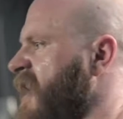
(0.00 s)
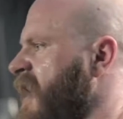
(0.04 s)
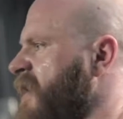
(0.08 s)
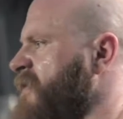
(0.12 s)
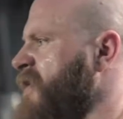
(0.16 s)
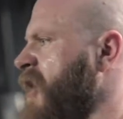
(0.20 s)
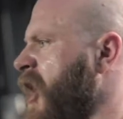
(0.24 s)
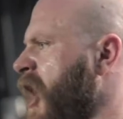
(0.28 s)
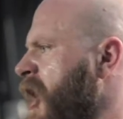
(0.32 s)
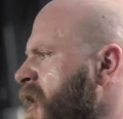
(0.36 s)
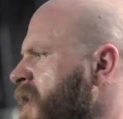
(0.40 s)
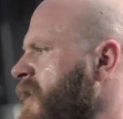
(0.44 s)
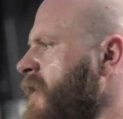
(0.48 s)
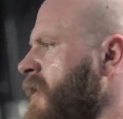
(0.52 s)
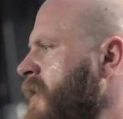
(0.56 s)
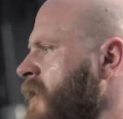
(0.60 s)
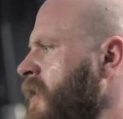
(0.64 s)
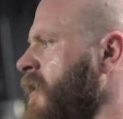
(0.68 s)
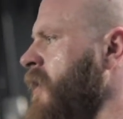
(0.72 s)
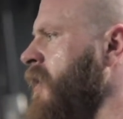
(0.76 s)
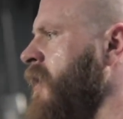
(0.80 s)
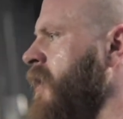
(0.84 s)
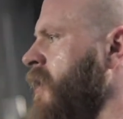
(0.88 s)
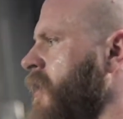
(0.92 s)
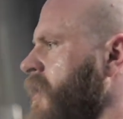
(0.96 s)
Seven.
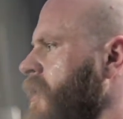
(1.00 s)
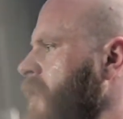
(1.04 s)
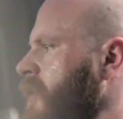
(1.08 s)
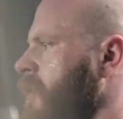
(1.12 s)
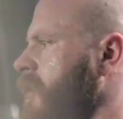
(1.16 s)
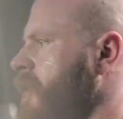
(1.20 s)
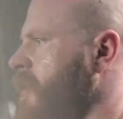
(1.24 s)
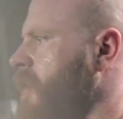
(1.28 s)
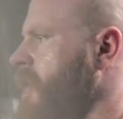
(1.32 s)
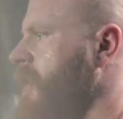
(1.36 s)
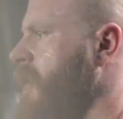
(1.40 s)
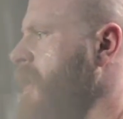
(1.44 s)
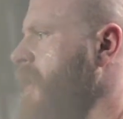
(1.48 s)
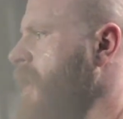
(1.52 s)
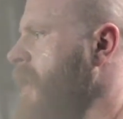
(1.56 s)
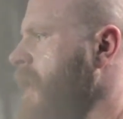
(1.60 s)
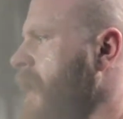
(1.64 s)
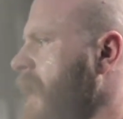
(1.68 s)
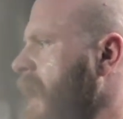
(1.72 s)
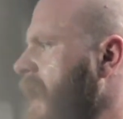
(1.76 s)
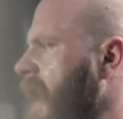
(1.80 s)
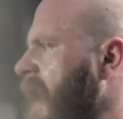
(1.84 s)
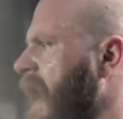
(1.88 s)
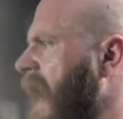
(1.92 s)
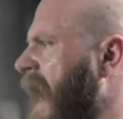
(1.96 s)

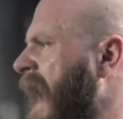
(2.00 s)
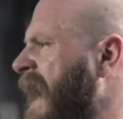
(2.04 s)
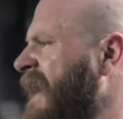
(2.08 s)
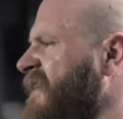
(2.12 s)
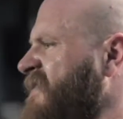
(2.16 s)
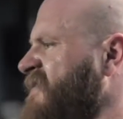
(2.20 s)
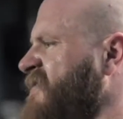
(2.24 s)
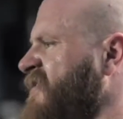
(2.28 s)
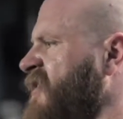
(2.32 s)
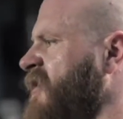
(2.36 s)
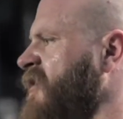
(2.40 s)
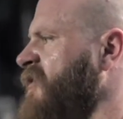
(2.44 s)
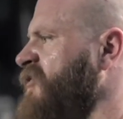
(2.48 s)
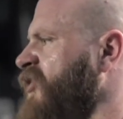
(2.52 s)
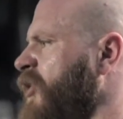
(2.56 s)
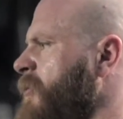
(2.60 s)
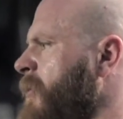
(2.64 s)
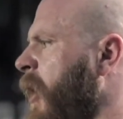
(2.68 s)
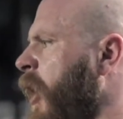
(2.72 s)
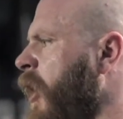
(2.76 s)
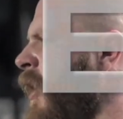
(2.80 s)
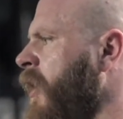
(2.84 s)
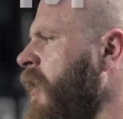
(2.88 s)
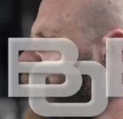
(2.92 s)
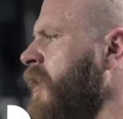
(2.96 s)
Eight. Two
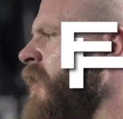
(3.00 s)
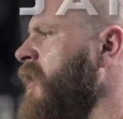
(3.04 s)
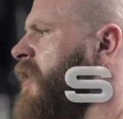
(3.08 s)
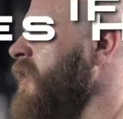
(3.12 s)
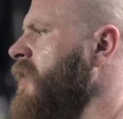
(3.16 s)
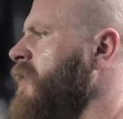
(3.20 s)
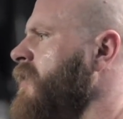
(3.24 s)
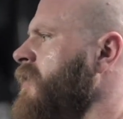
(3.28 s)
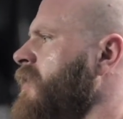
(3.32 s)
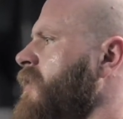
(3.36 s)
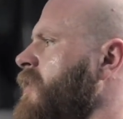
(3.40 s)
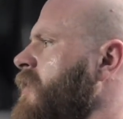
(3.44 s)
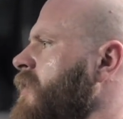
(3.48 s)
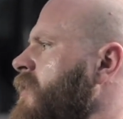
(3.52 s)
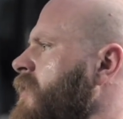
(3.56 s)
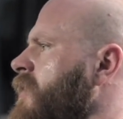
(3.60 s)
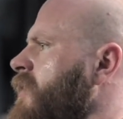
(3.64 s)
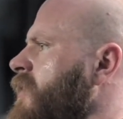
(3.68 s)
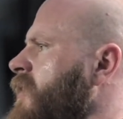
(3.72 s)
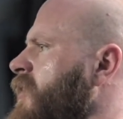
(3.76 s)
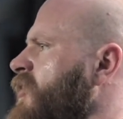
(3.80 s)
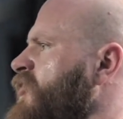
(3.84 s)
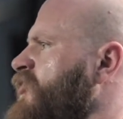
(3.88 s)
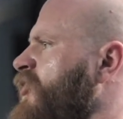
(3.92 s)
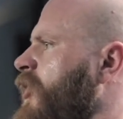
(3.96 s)
more.
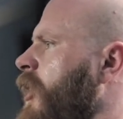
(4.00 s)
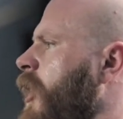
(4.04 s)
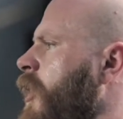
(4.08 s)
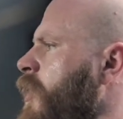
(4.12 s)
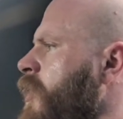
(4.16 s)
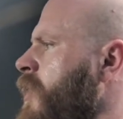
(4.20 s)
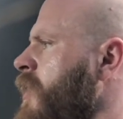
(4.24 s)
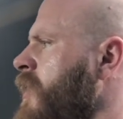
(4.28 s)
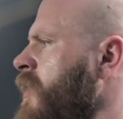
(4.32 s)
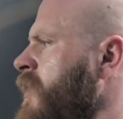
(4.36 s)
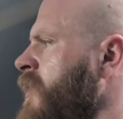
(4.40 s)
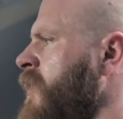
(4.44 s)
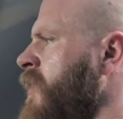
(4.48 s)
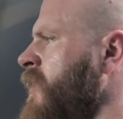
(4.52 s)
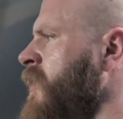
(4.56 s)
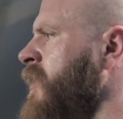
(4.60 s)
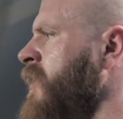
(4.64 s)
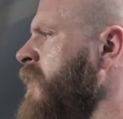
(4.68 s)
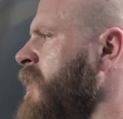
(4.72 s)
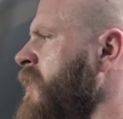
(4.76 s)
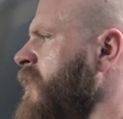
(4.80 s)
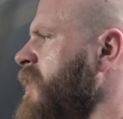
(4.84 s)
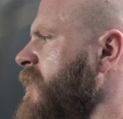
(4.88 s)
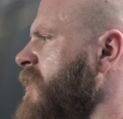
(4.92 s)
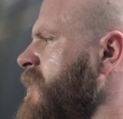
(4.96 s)

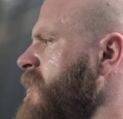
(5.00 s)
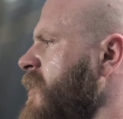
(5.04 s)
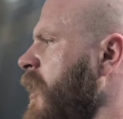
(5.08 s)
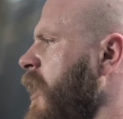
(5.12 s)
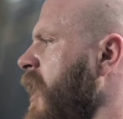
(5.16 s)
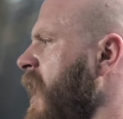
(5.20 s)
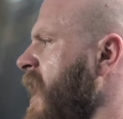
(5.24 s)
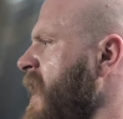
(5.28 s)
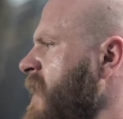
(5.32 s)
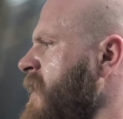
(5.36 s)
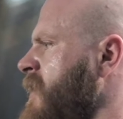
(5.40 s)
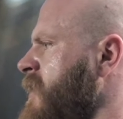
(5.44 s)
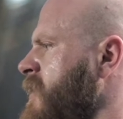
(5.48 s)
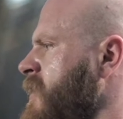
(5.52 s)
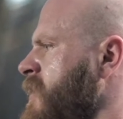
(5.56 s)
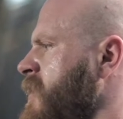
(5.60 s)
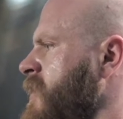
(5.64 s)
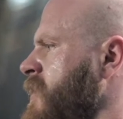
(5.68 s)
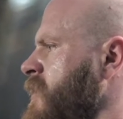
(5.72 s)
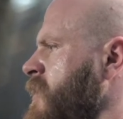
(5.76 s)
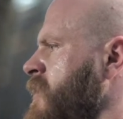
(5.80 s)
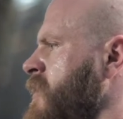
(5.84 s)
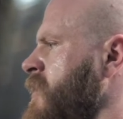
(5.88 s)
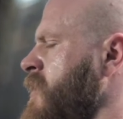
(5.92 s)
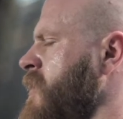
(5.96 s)
Control. Nine.
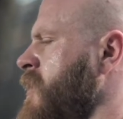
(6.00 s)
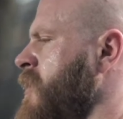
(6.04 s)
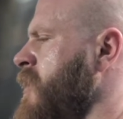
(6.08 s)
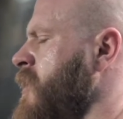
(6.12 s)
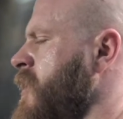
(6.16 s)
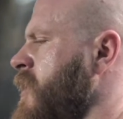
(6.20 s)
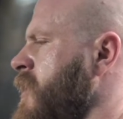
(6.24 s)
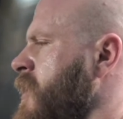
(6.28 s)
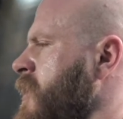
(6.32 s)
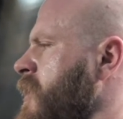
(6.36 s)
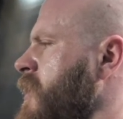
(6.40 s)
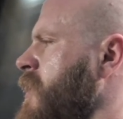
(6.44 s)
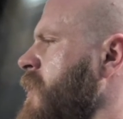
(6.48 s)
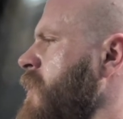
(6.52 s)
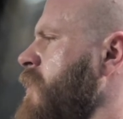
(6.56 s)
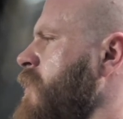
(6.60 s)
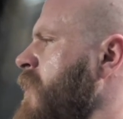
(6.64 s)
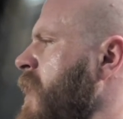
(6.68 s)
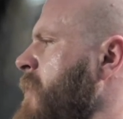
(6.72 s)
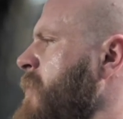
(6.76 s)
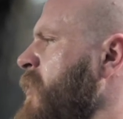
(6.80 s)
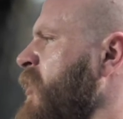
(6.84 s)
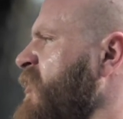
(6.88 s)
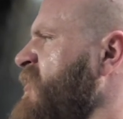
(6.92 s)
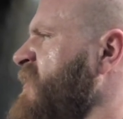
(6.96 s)

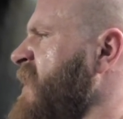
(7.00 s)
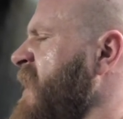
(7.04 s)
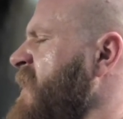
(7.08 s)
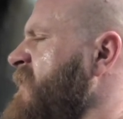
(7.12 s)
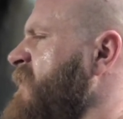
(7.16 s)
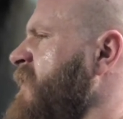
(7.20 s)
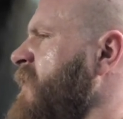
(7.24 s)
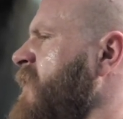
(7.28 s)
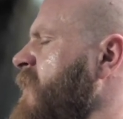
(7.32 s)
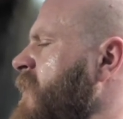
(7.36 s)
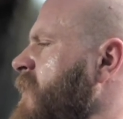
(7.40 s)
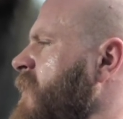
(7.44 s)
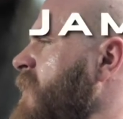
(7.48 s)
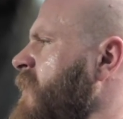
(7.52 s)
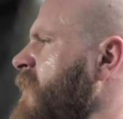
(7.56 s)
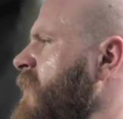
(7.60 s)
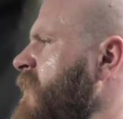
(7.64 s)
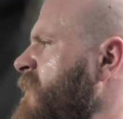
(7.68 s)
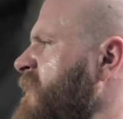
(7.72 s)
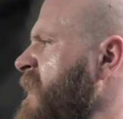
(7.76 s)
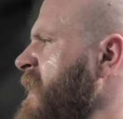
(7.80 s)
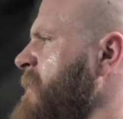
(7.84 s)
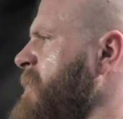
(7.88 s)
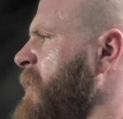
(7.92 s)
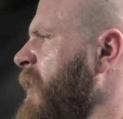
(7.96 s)
One more, Steve.
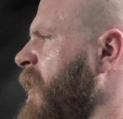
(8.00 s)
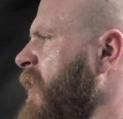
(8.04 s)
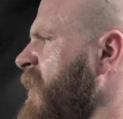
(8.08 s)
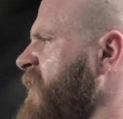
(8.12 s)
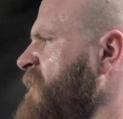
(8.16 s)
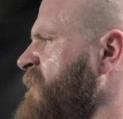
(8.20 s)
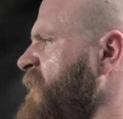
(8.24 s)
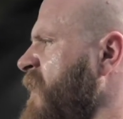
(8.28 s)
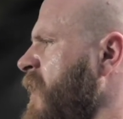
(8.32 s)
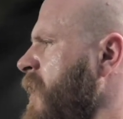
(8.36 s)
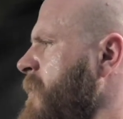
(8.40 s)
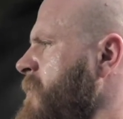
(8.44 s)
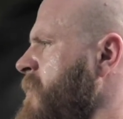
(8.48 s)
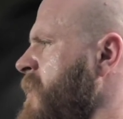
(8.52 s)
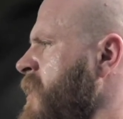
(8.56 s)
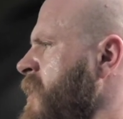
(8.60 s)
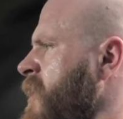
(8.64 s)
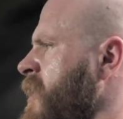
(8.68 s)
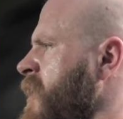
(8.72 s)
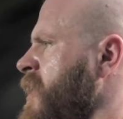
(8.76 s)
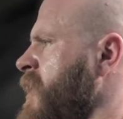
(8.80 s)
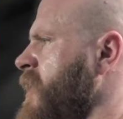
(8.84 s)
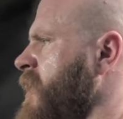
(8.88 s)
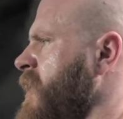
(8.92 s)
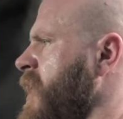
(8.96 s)
Feet planted firm.
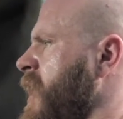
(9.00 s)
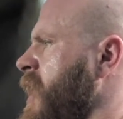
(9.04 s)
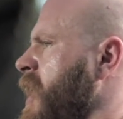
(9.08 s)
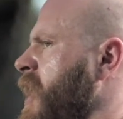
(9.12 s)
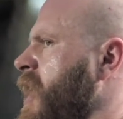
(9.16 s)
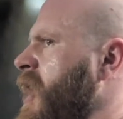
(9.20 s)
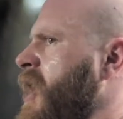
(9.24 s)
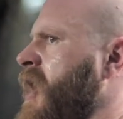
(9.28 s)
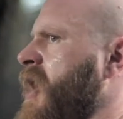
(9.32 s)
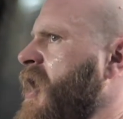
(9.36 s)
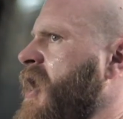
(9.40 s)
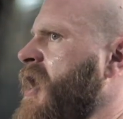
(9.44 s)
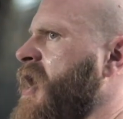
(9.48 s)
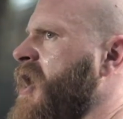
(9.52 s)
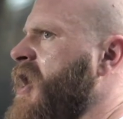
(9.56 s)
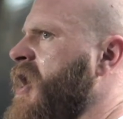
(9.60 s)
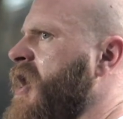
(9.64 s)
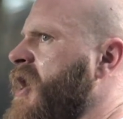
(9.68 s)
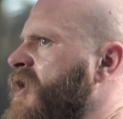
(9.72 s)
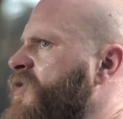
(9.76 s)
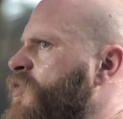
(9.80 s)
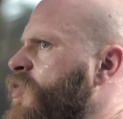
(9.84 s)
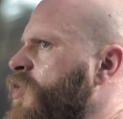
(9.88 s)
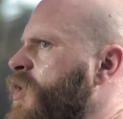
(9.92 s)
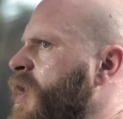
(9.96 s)

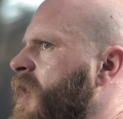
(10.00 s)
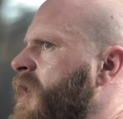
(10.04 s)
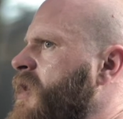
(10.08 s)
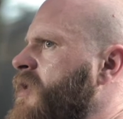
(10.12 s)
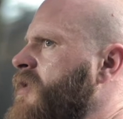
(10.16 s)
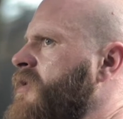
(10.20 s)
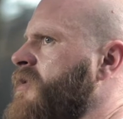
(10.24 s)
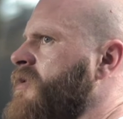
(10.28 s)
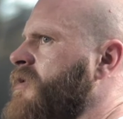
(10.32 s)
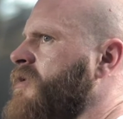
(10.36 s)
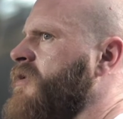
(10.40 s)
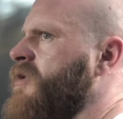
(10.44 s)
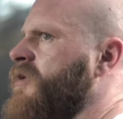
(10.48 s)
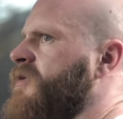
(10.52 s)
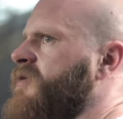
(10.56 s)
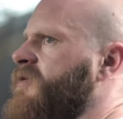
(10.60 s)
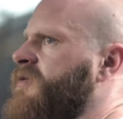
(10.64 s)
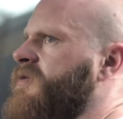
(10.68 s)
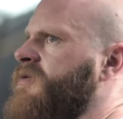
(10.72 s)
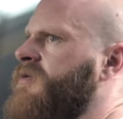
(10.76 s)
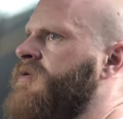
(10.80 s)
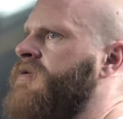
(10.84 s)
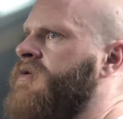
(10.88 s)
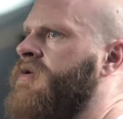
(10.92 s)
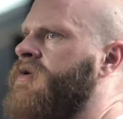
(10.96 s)
Yeah. All right. Good.
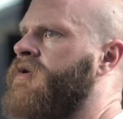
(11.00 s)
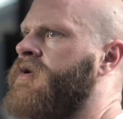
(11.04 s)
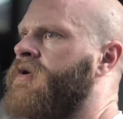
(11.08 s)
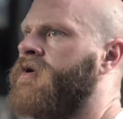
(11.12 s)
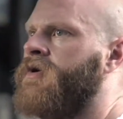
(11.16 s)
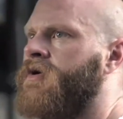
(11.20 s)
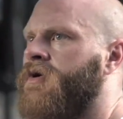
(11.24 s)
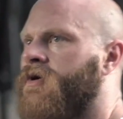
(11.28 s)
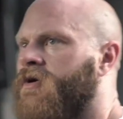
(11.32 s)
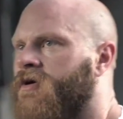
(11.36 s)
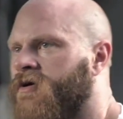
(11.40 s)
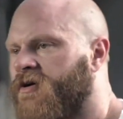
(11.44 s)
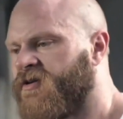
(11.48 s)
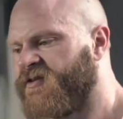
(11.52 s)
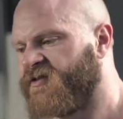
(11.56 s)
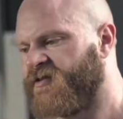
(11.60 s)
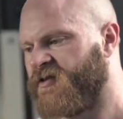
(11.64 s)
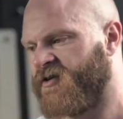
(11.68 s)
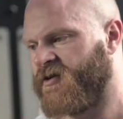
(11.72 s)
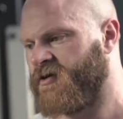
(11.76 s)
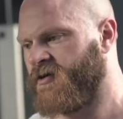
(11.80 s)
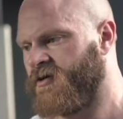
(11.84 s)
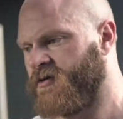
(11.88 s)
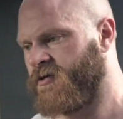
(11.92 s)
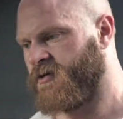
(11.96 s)
Yeah, that's
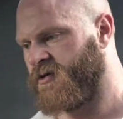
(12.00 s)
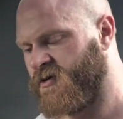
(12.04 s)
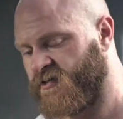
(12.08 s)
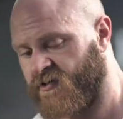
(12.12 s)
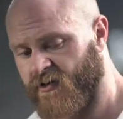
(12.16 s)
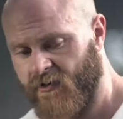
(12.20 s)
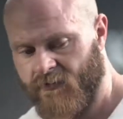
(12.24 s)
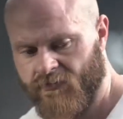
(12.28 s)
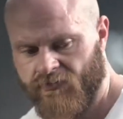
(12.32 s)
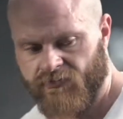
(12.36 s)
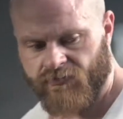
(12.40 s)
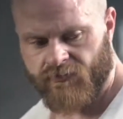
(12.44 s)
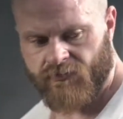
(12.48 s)
up good.